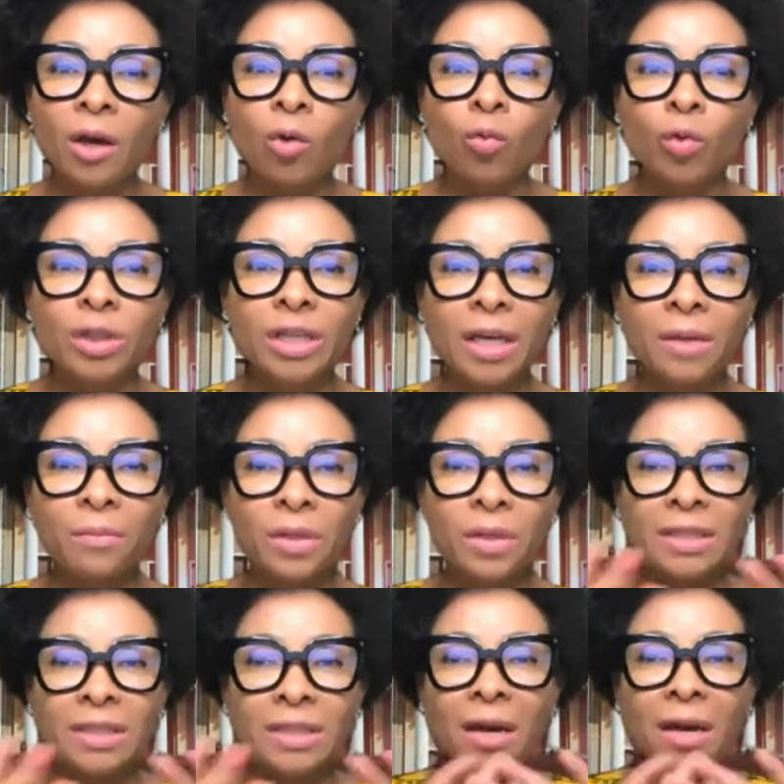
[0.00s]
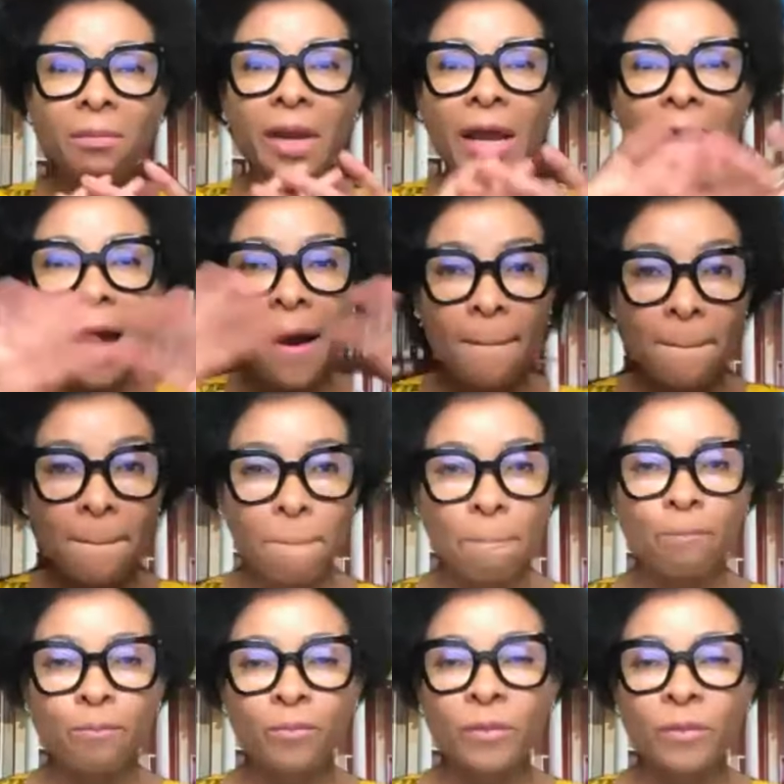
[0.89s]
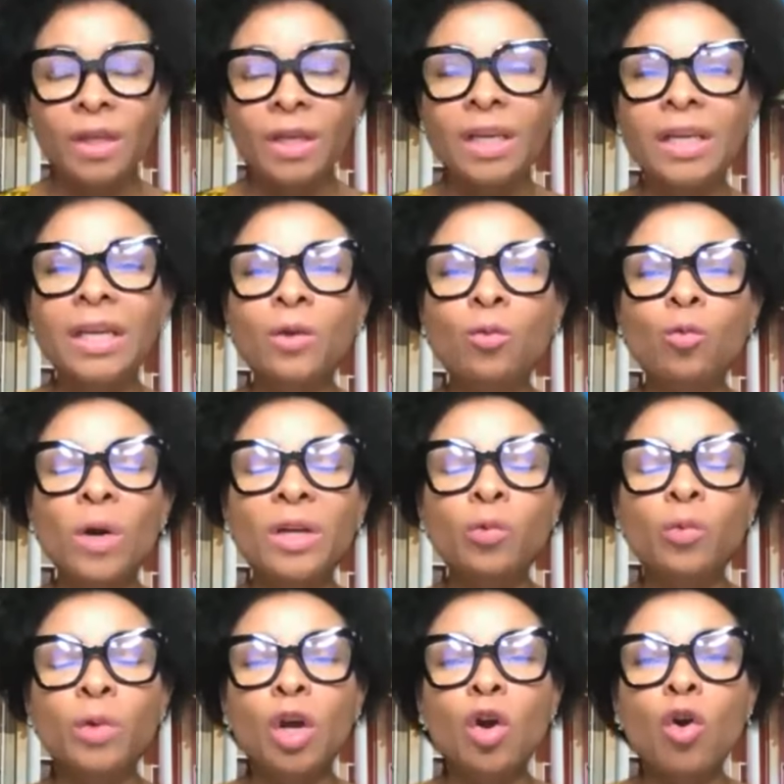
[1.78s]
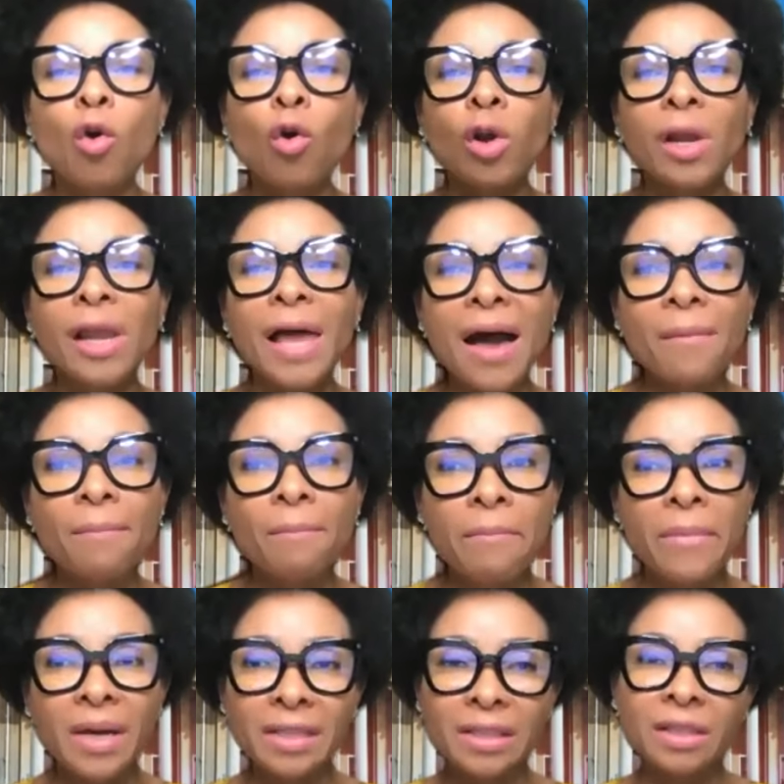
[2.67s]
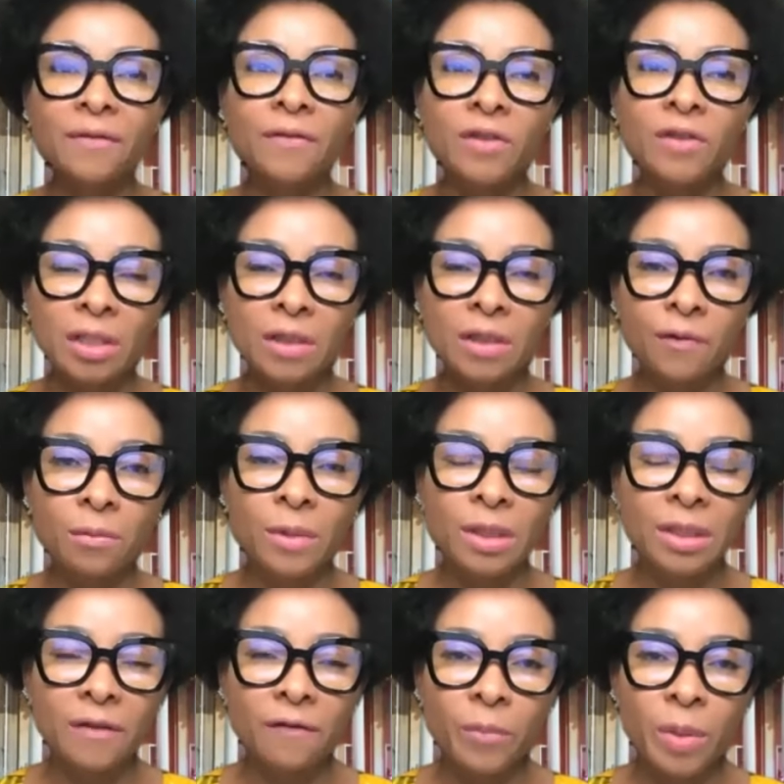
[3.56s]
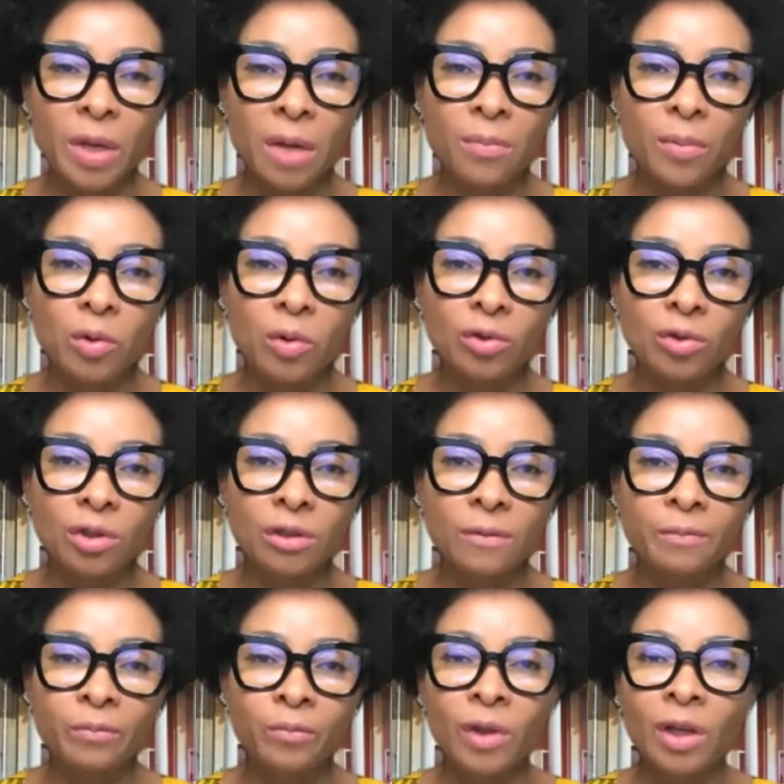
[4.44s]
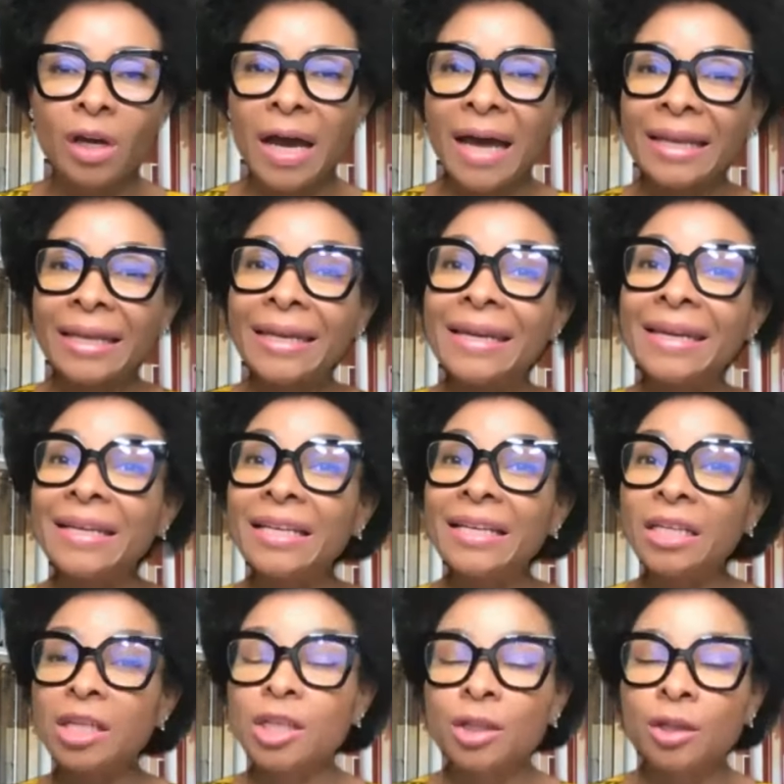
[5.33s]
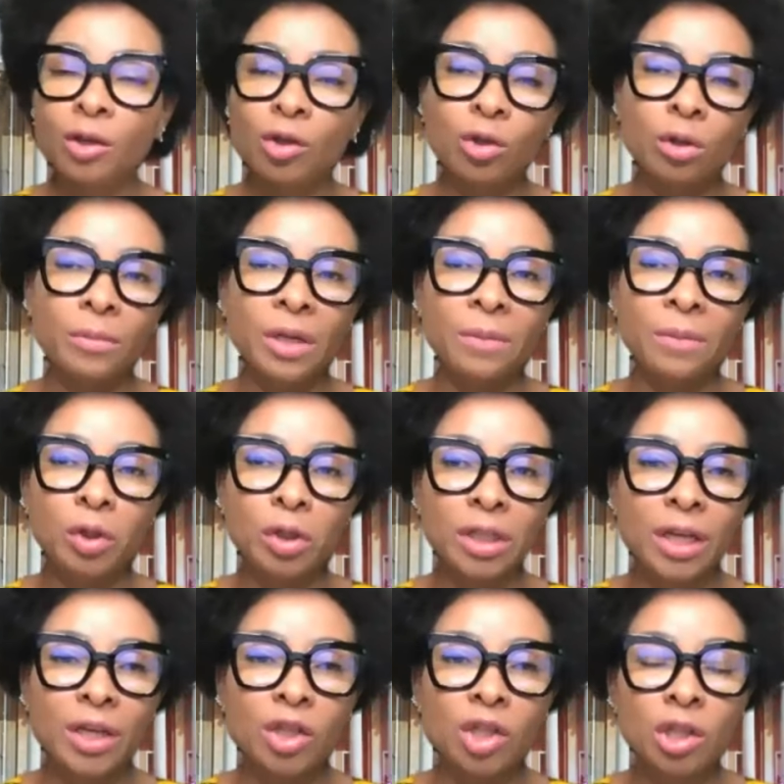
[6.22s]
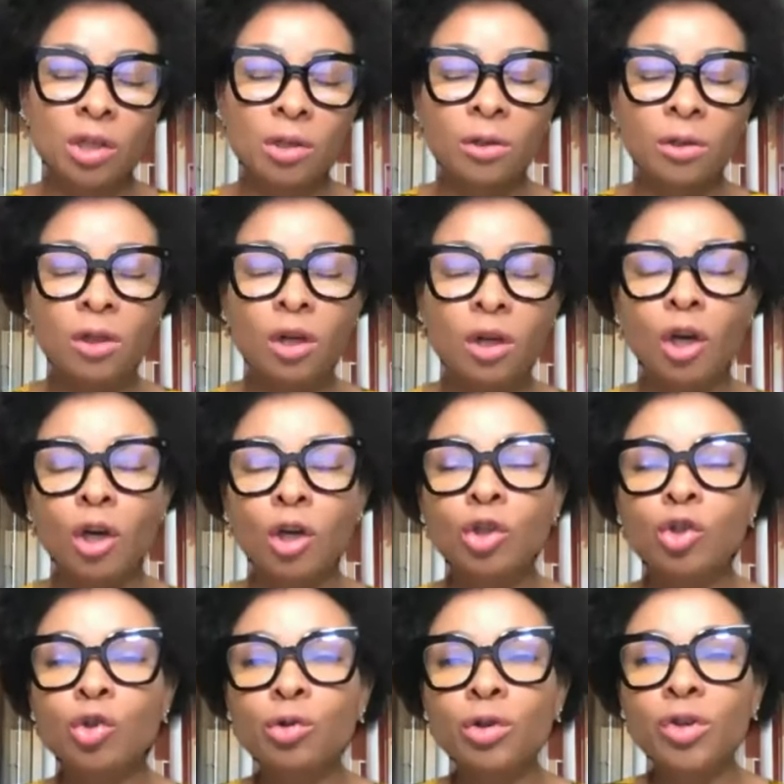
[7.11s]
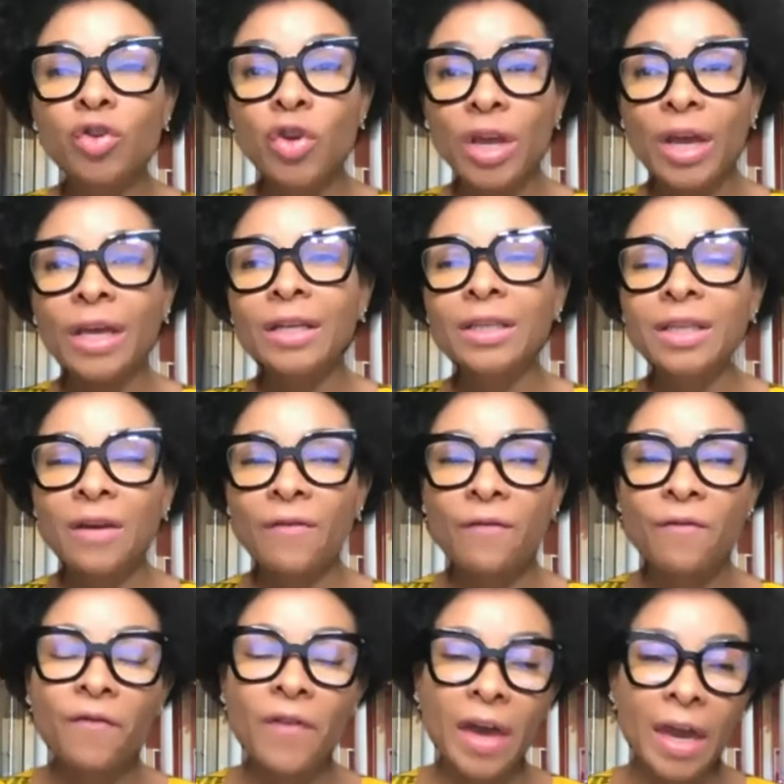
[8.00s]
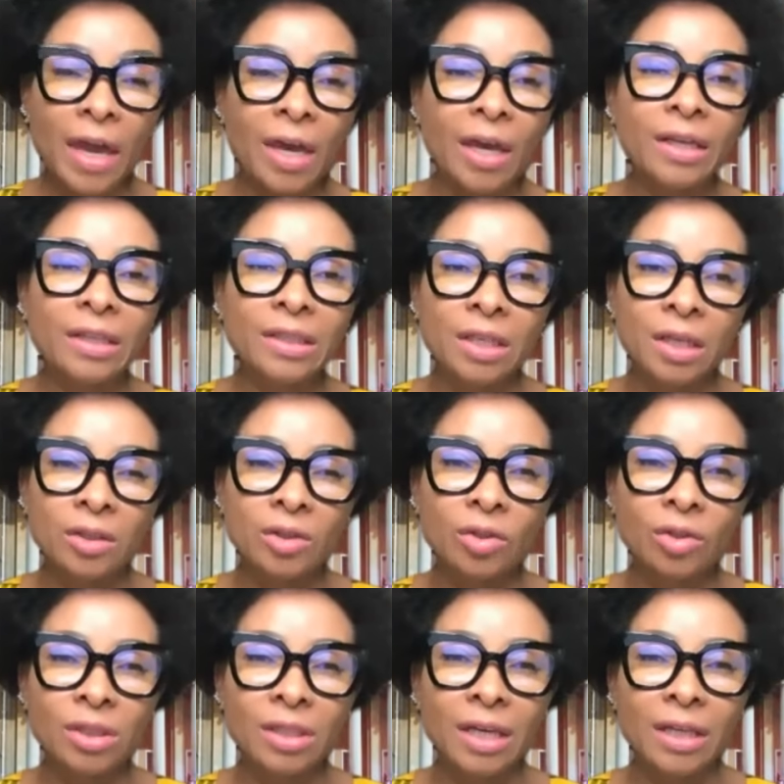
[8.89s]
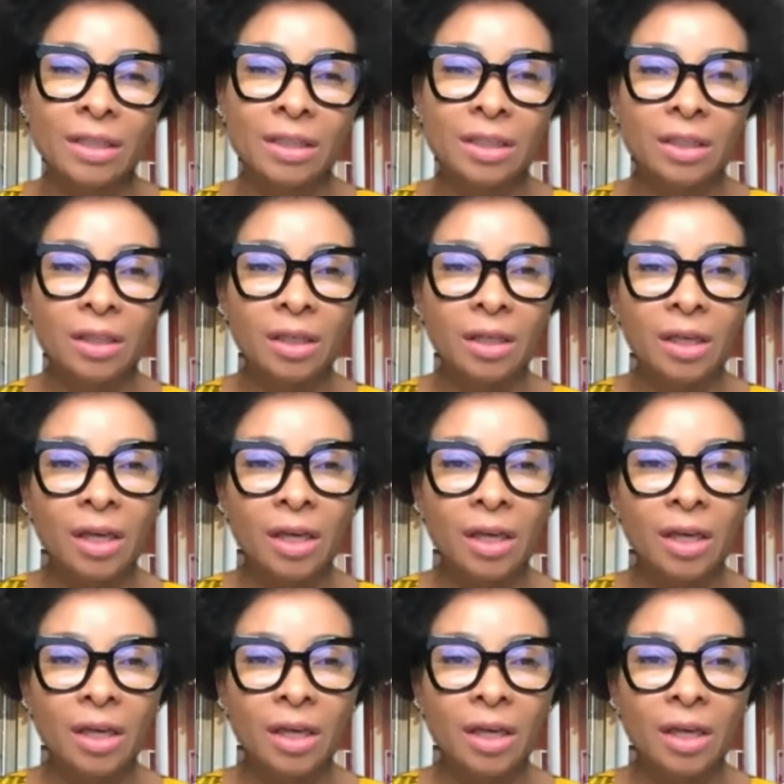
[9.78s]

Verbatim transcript: which can be summed up in what we call a massive transformative purpose unleash human potential to create a fair and just society.